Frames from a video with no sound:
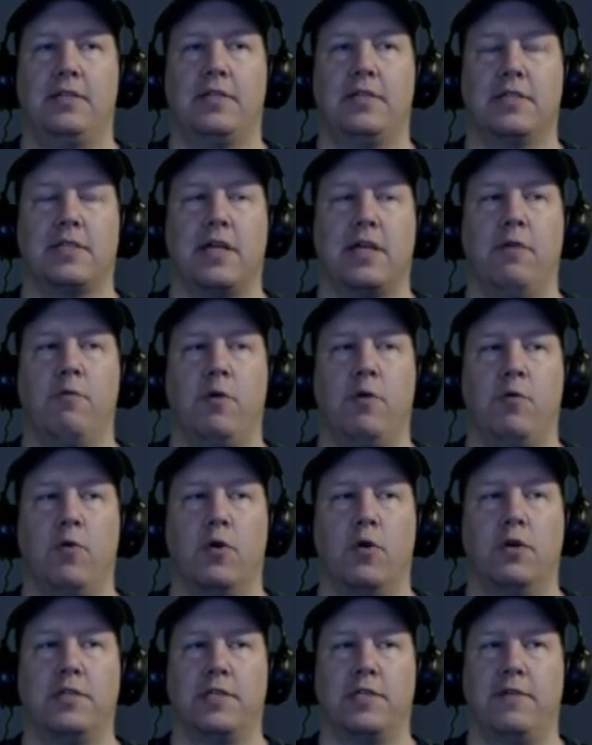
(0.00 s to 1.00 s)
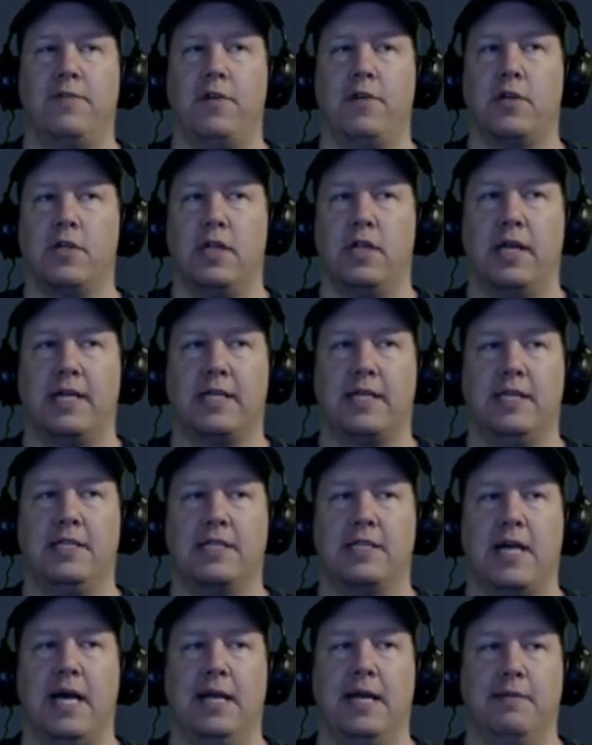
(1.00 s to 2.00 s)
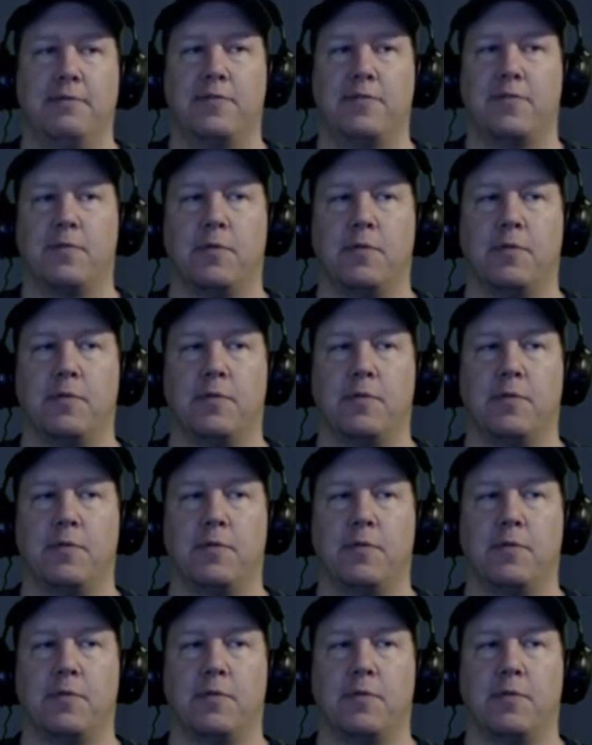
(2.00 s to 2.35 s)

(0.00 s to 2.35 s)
just get rewards if you collect these items from